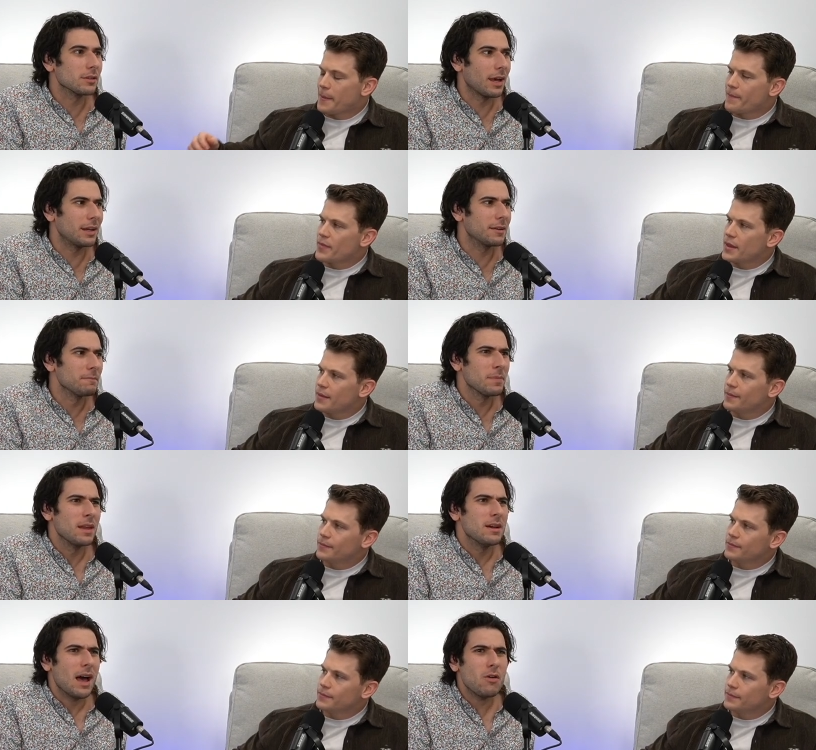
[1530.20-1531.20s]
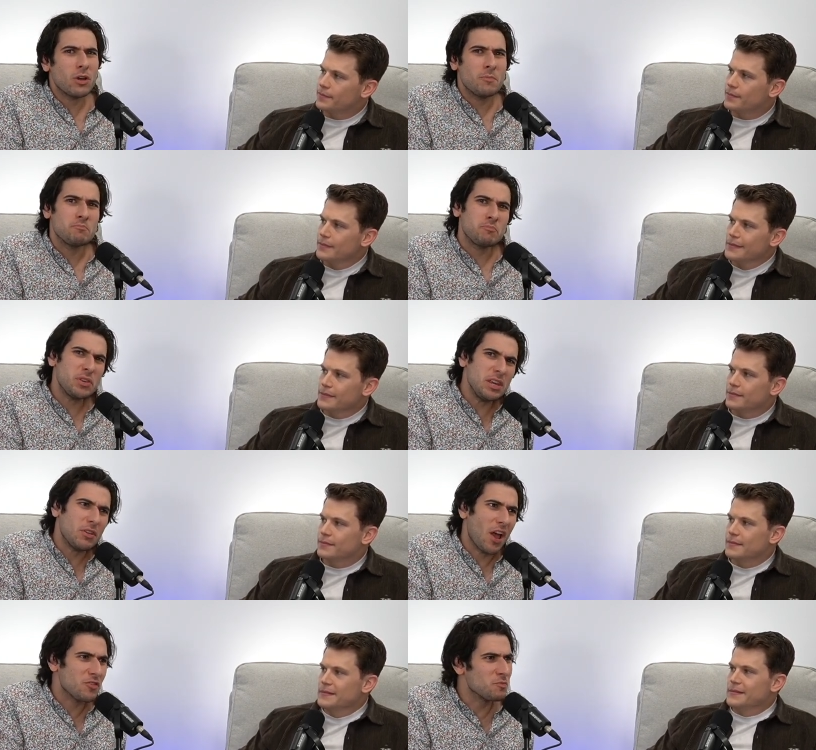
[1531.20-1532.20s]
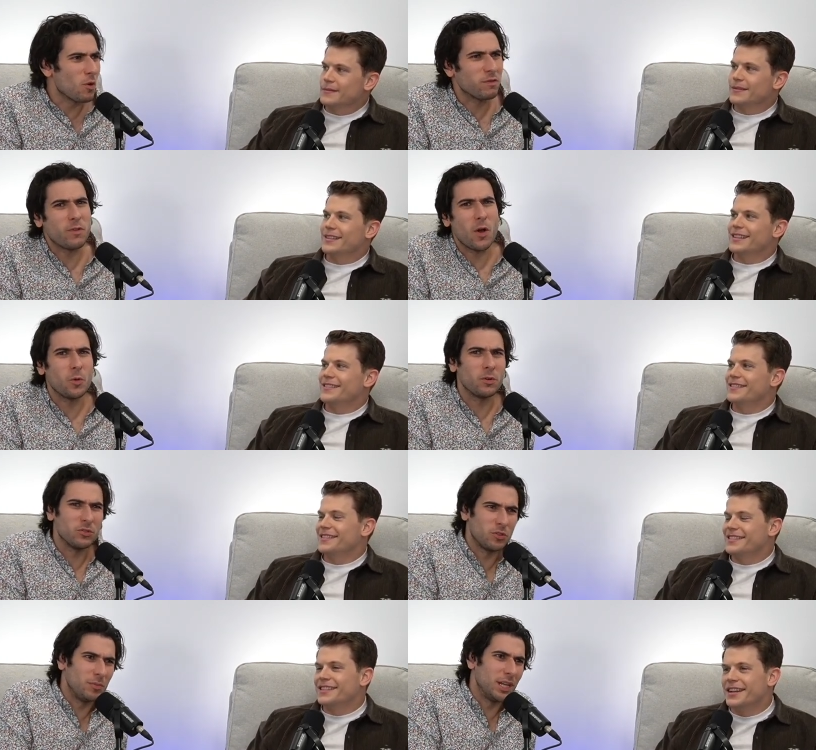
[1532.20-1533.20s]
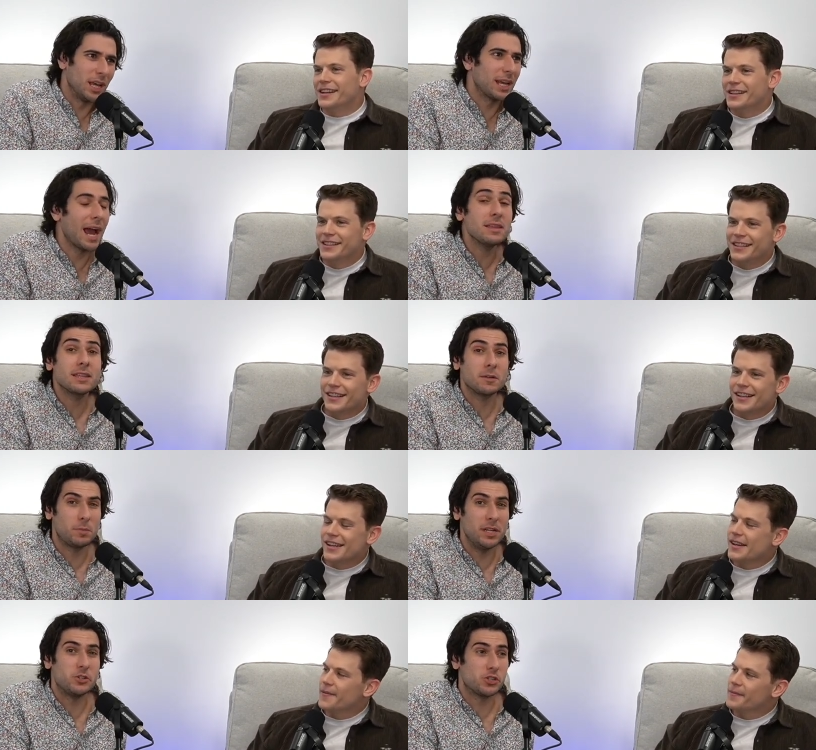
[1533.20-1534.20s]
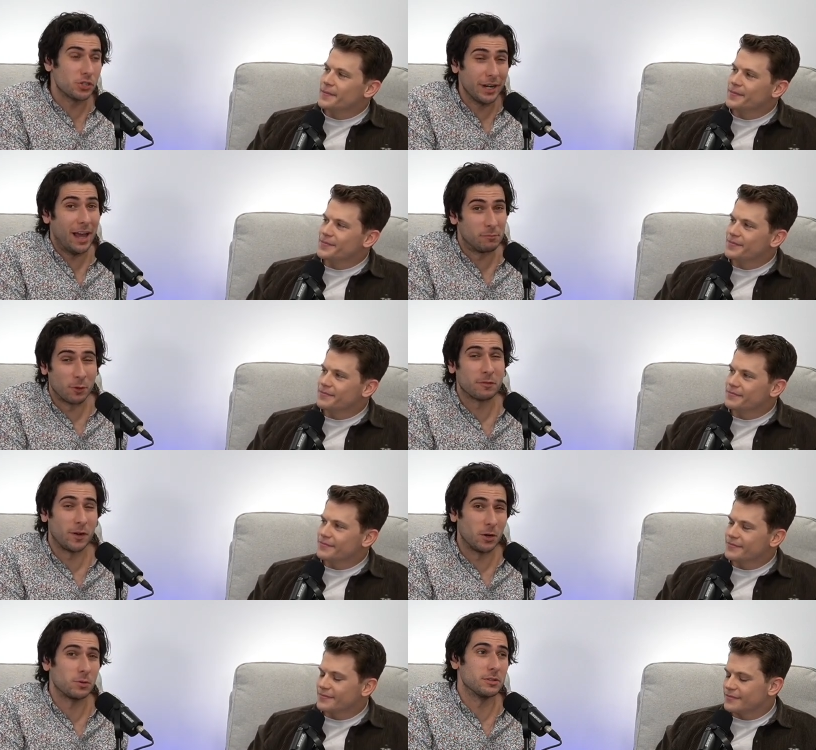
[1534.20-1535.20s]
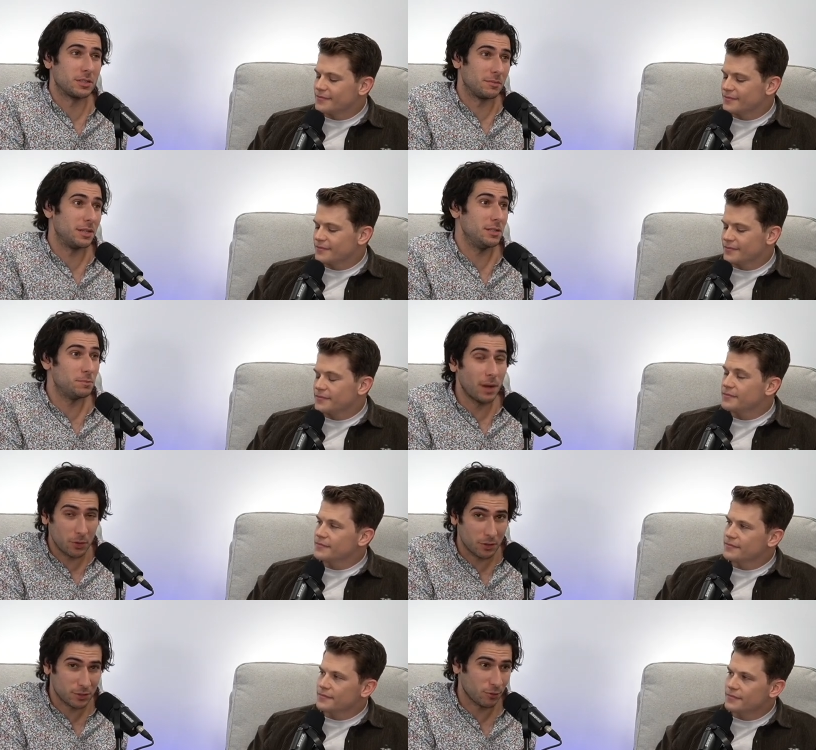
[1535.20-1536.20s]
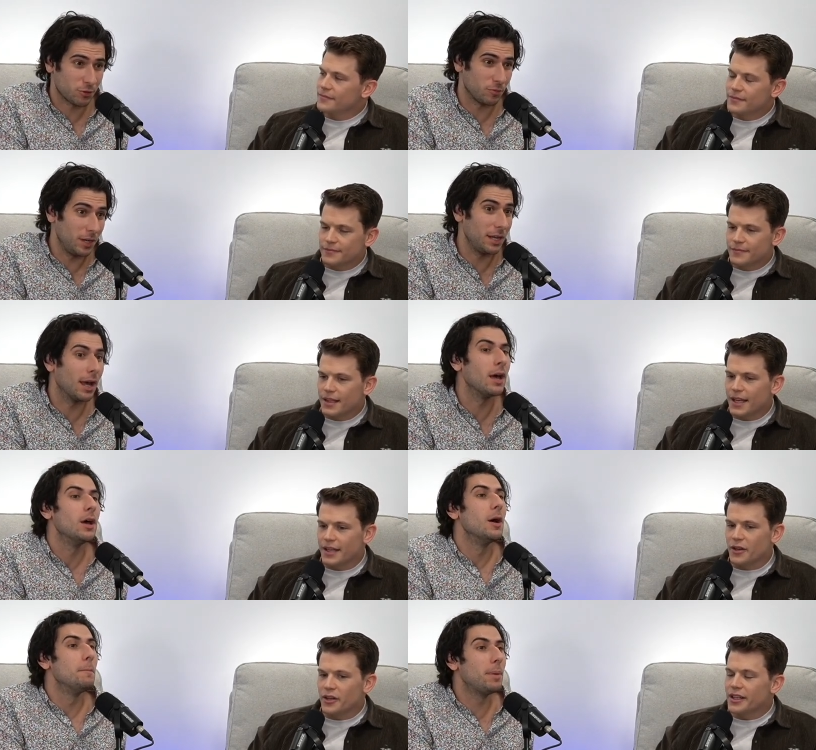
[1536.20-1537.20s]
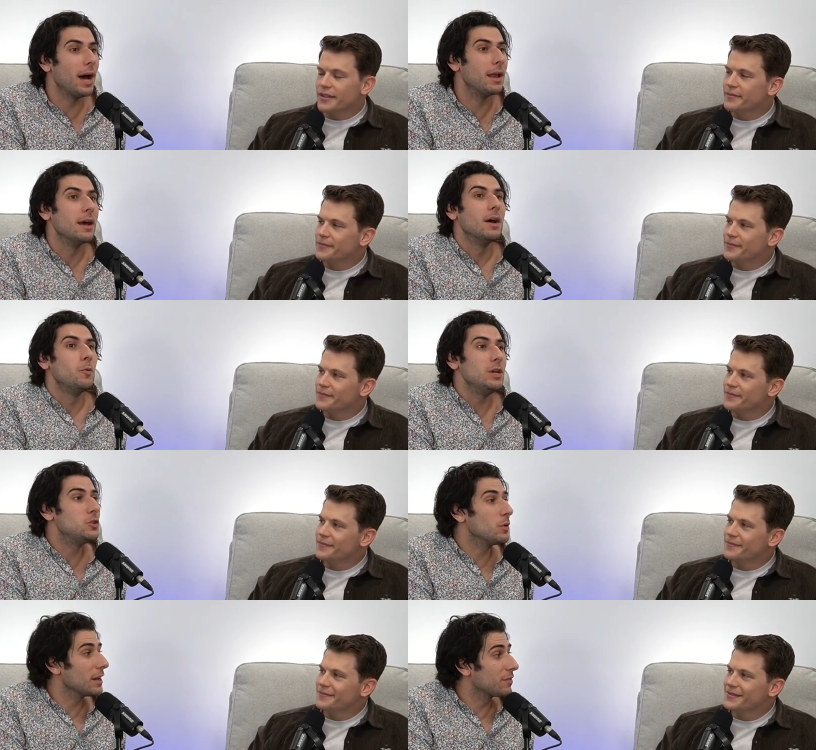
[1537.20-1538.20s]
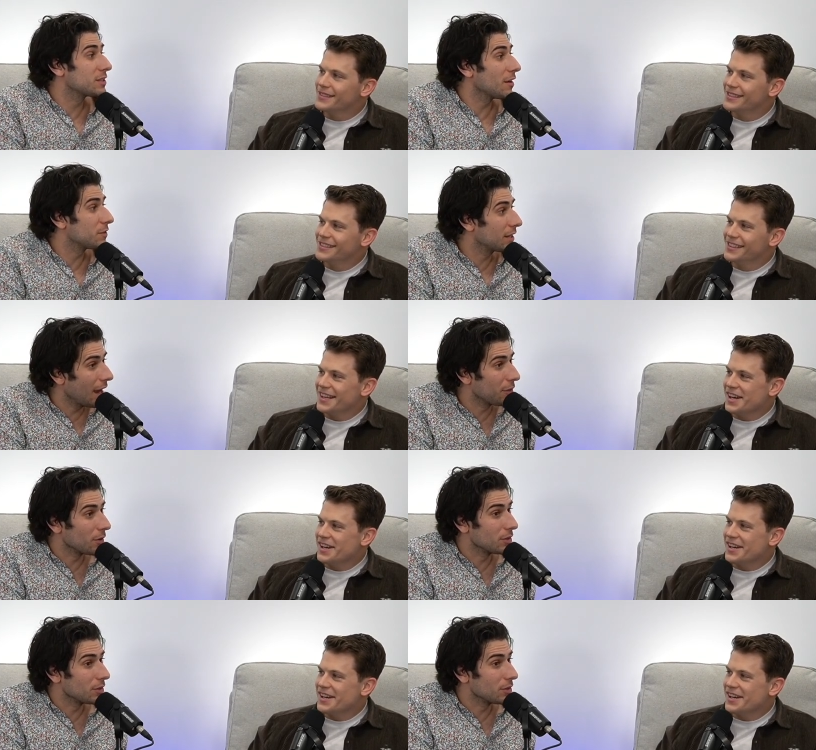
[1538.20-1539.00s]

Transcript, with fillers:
Speaker 1: like how come Pete has more followers than me? Yeah. Like, I think that Pete should have more followers than me. He's better at social media. I agree. But we do enough stuff together